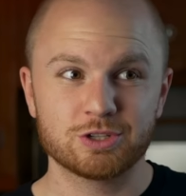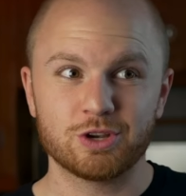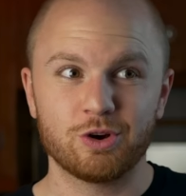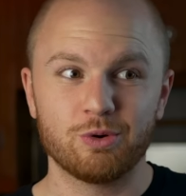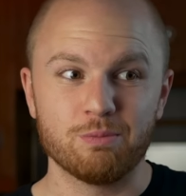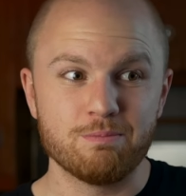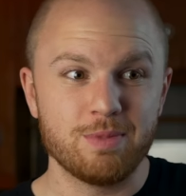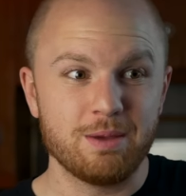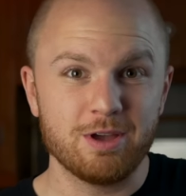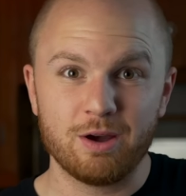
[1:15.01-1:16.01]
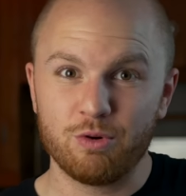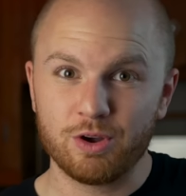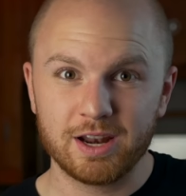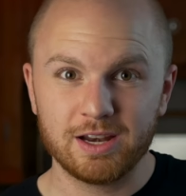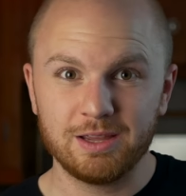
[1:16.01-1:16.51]
So maybe I
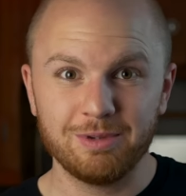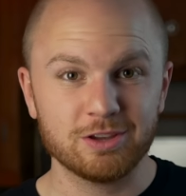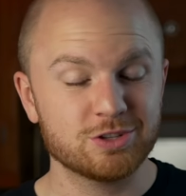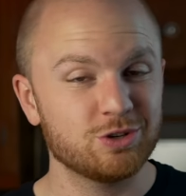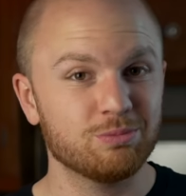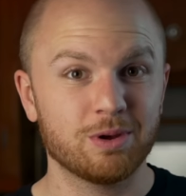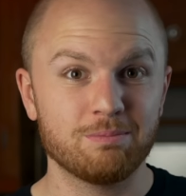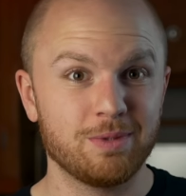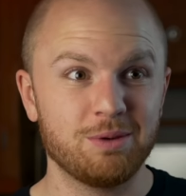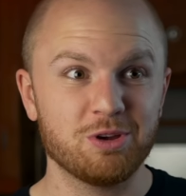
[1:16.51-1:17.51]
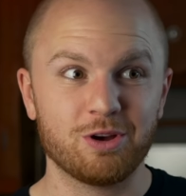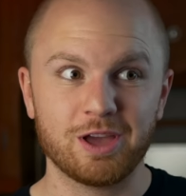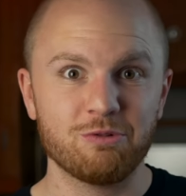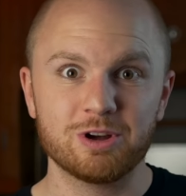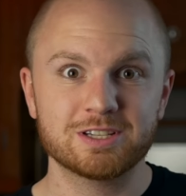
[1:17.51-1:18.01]
won't get an email soon, but maybe I'll
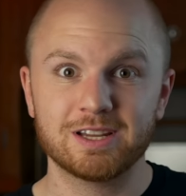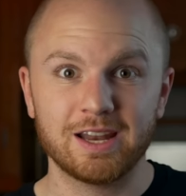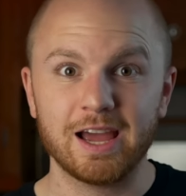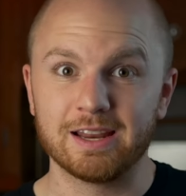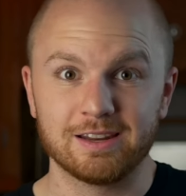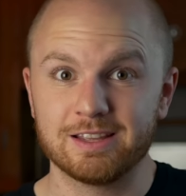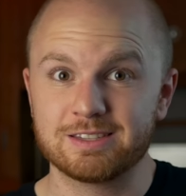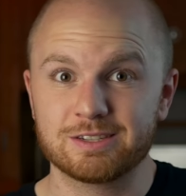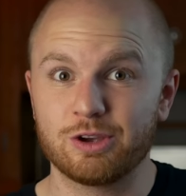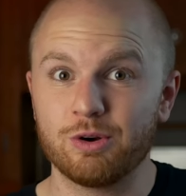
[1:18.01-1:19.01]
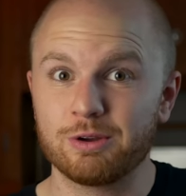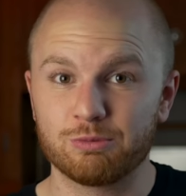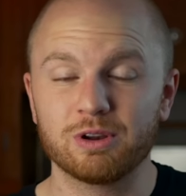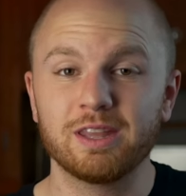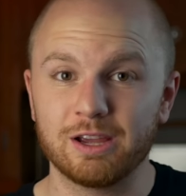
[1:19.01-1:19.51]
get one tonight. It's
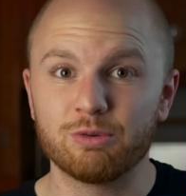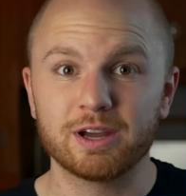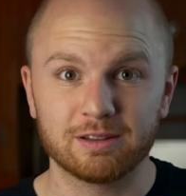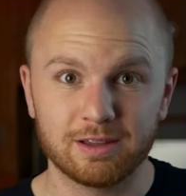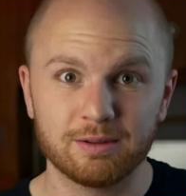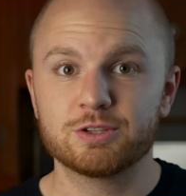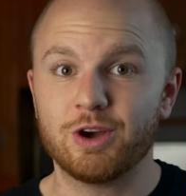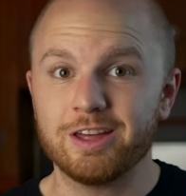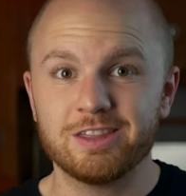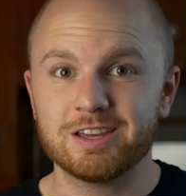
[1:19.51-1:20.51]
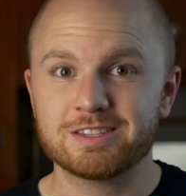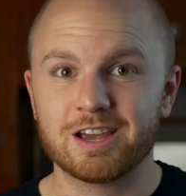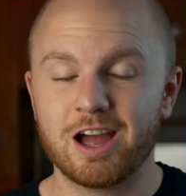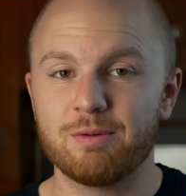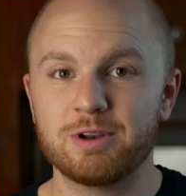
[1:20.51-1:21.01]
going really quickly. So I think it's a
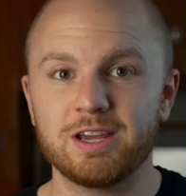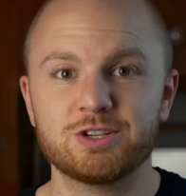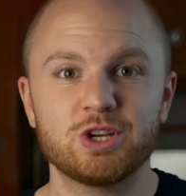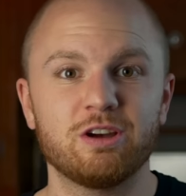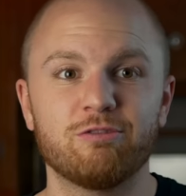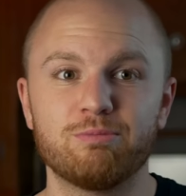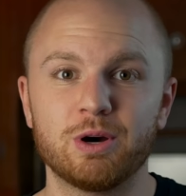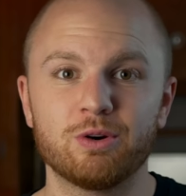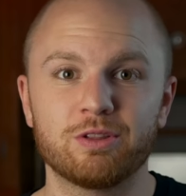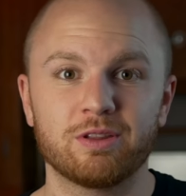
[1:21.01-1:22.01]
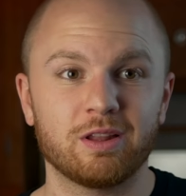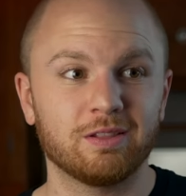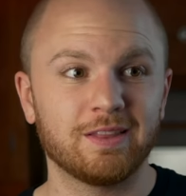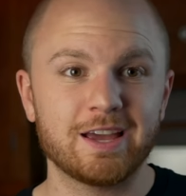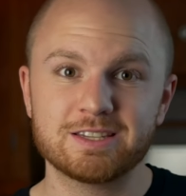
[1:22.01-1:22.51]
combination of both
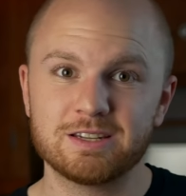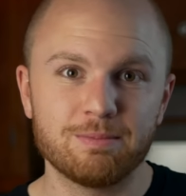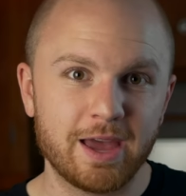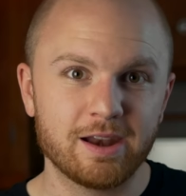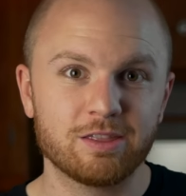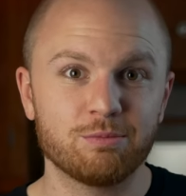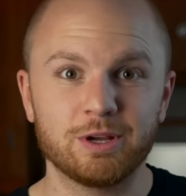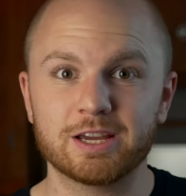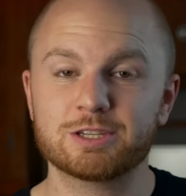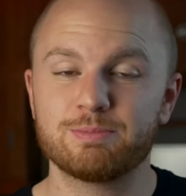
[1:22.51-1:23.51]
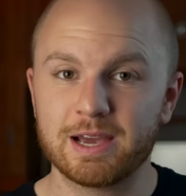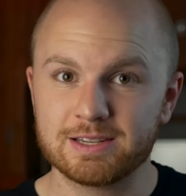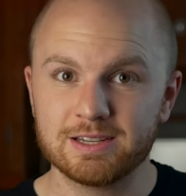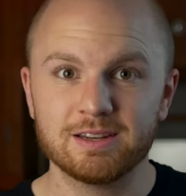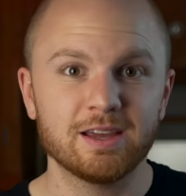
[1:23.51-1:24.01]
less demand than we
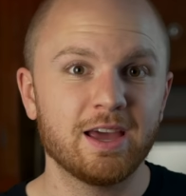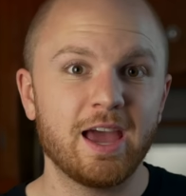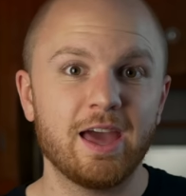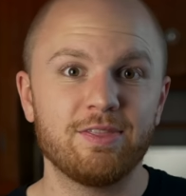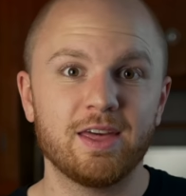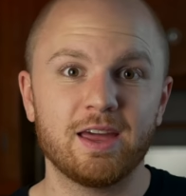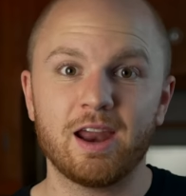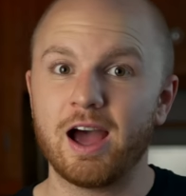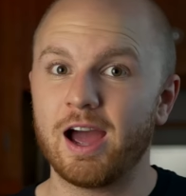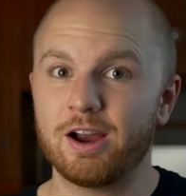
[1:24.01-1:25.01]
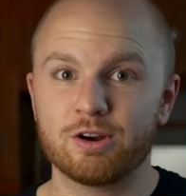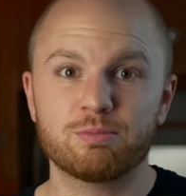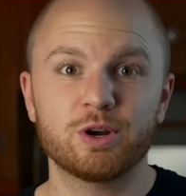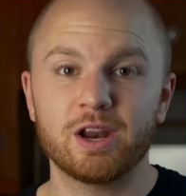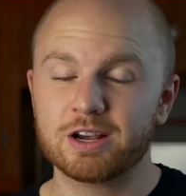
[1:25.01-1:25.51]
expected and then higher
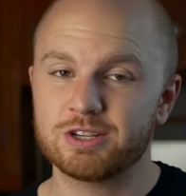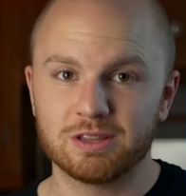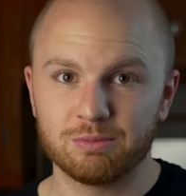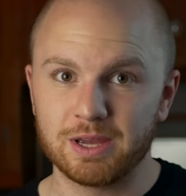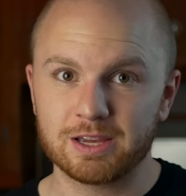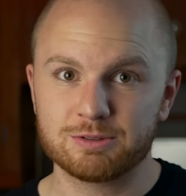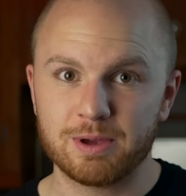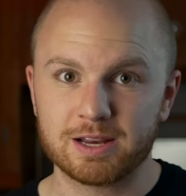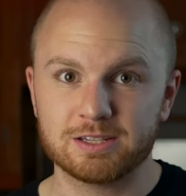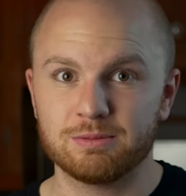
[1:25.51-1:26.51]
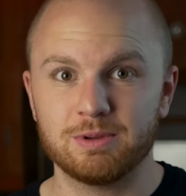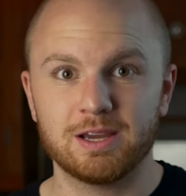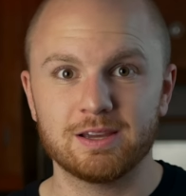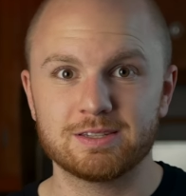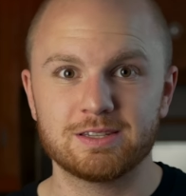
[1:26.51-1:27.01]
production than we expected
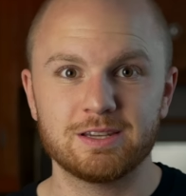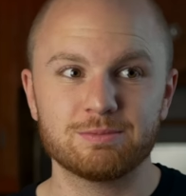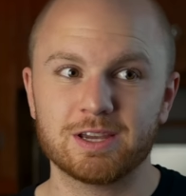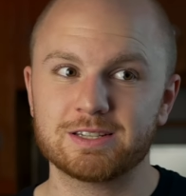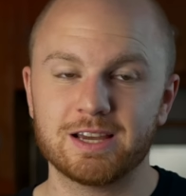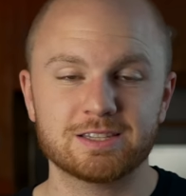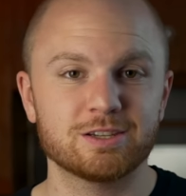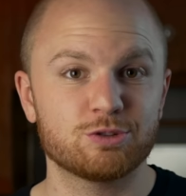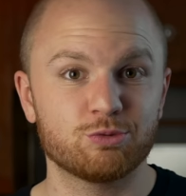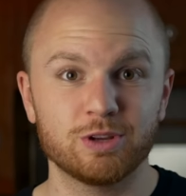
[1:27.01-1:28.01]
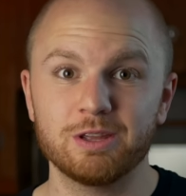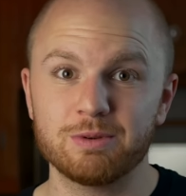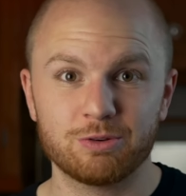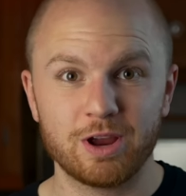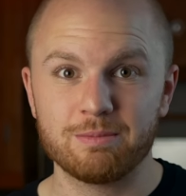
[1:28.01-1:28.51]
because it seems like Tesla's really
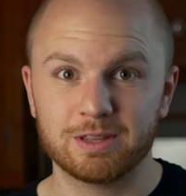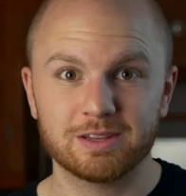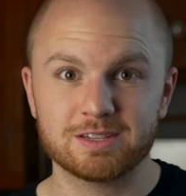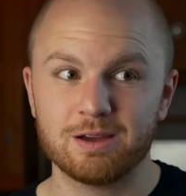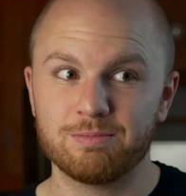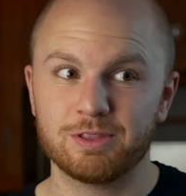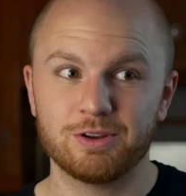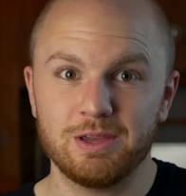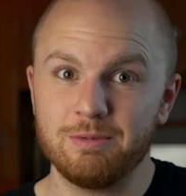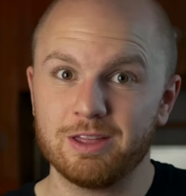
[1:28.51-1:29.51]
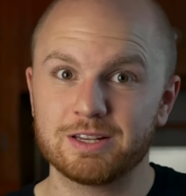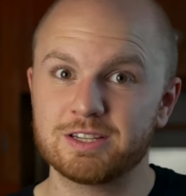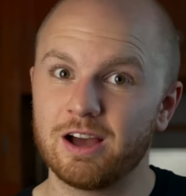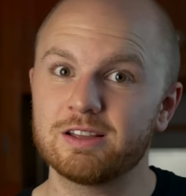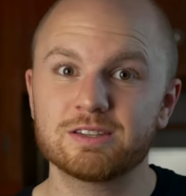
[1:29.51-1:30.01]
been ramping this up and they're emailing
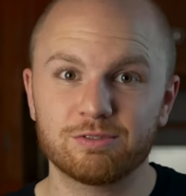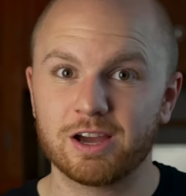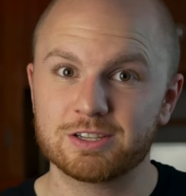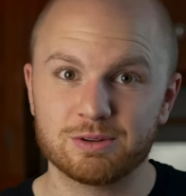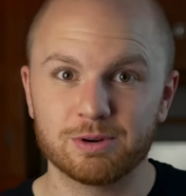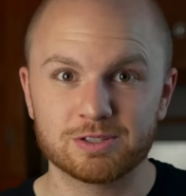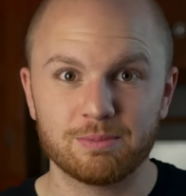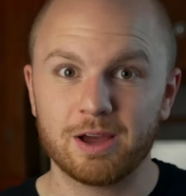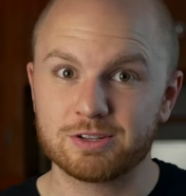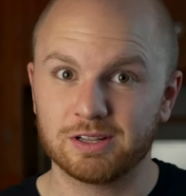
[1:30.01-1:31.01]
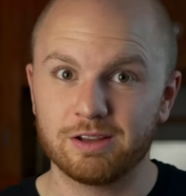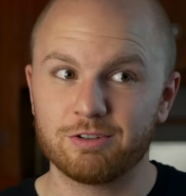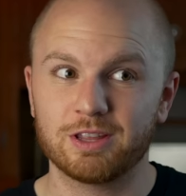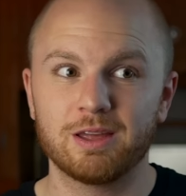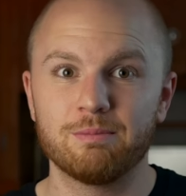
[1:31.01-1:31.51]
tons of customers about
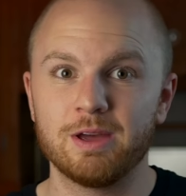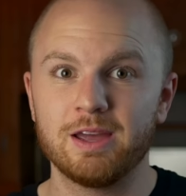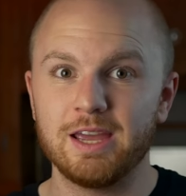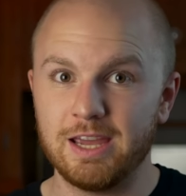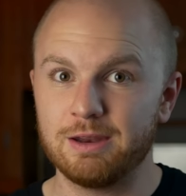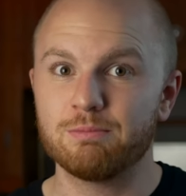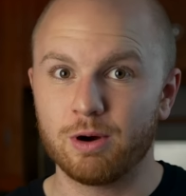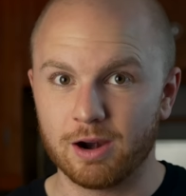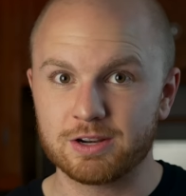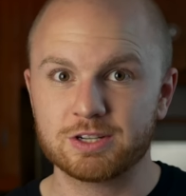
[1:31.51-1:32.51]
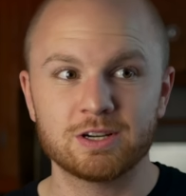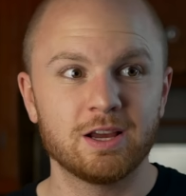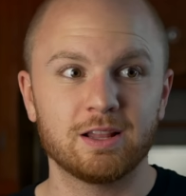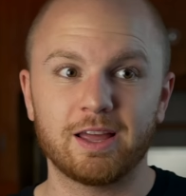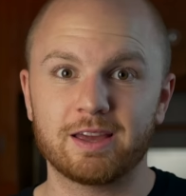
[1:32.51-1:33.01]
delivering them in March,
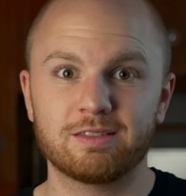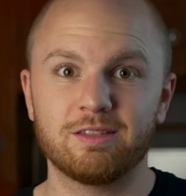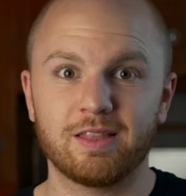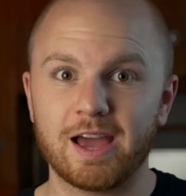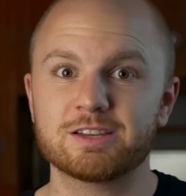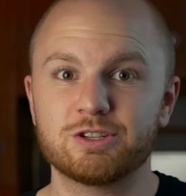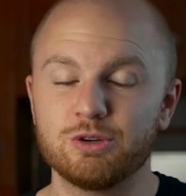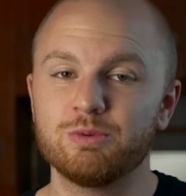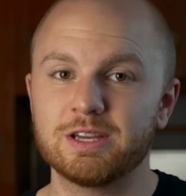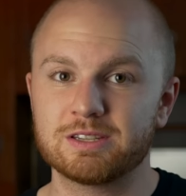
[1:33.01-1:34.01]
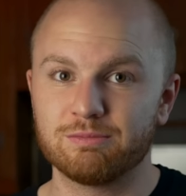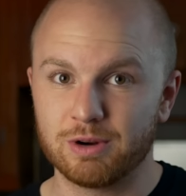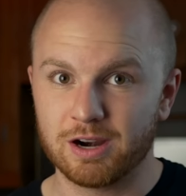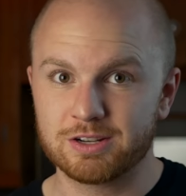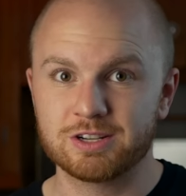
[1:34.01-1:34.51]
like the last two weeks of
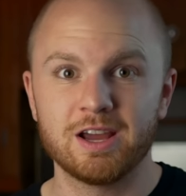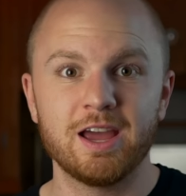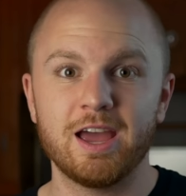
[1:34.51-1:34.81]
March.